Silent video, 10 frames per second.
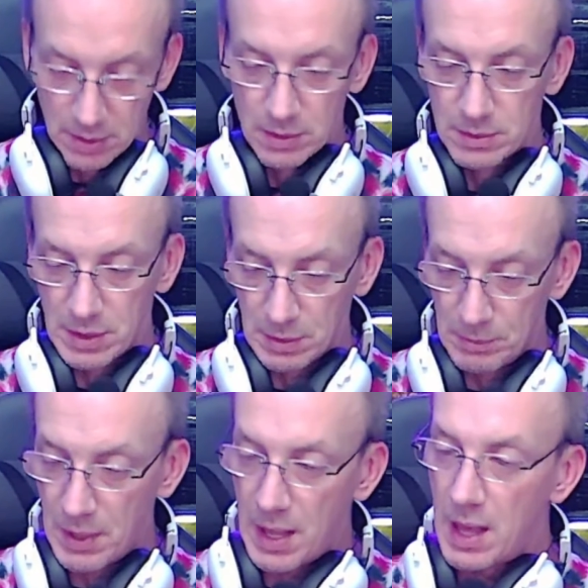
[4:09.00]
Looks like a
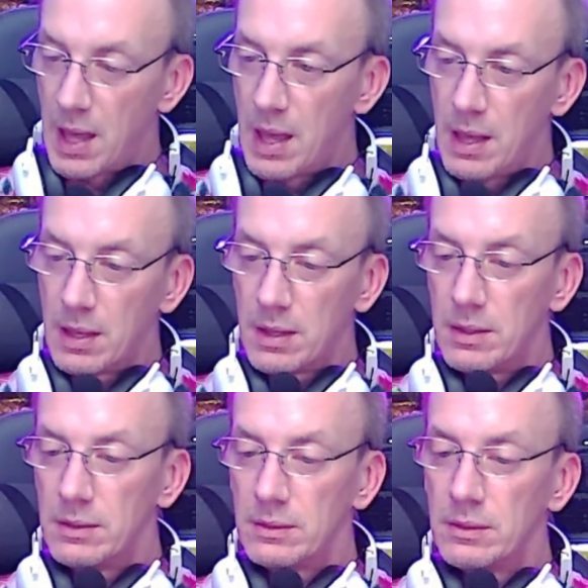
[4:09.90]
bag.
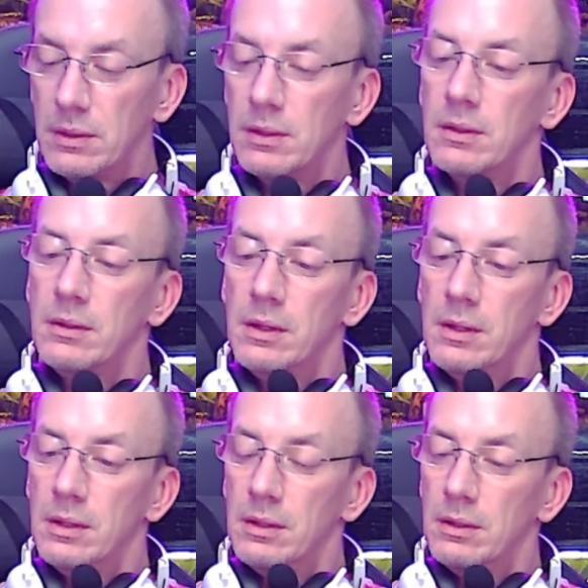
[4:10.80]

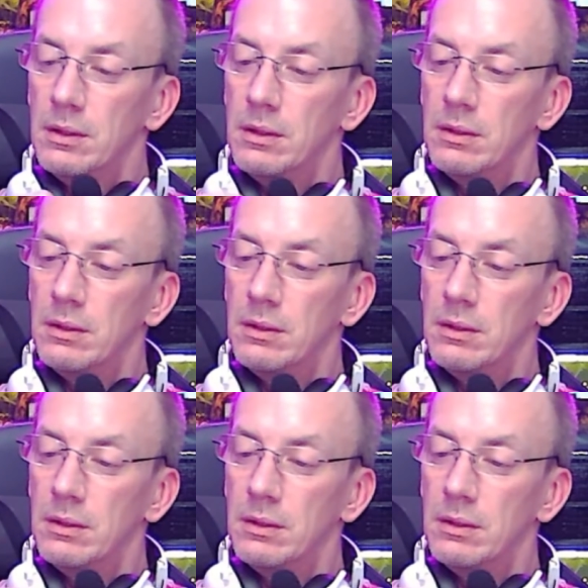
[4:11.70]
Huh.